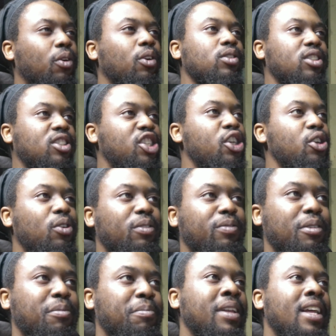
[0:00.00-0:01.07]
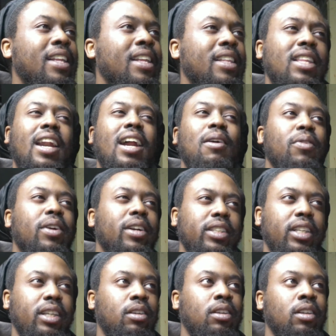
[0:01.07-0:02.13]
two of them that I
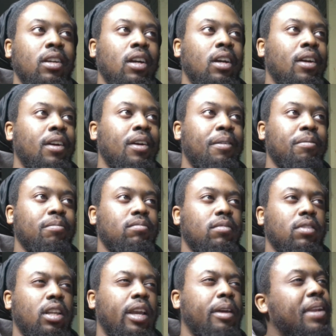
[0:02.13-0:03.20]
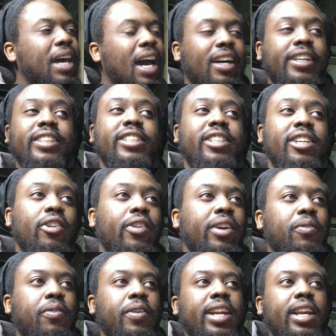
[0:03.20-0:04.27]
really am not considering
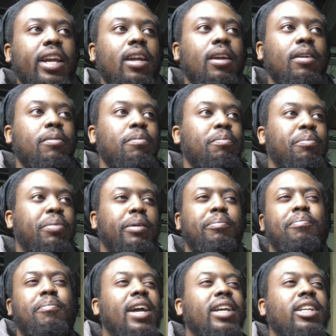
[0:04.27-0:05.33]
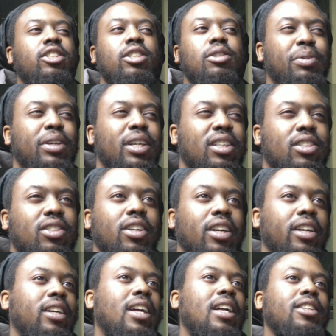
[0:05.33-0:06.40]
reading, but might, just because
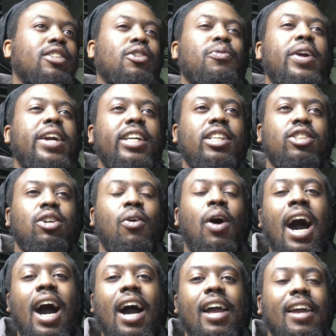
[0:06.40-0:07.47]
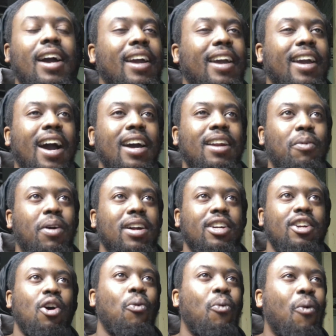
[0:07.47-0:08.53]
they're rated so high. I kind of want to
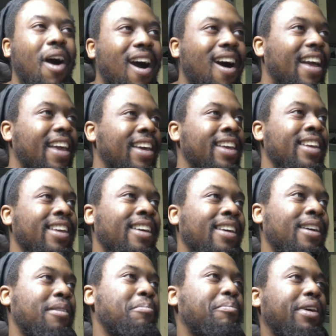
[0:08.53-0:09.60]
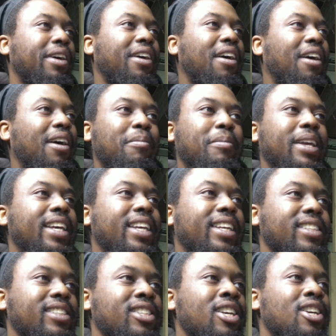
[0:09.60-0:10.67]
know why. But
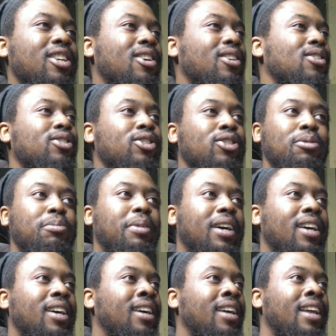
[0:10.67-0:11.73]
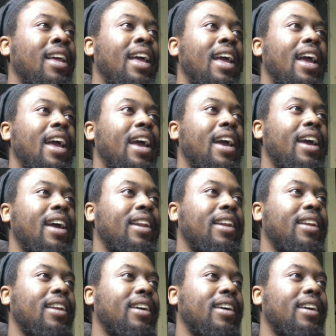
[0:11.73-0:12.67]
is Yuu Subba and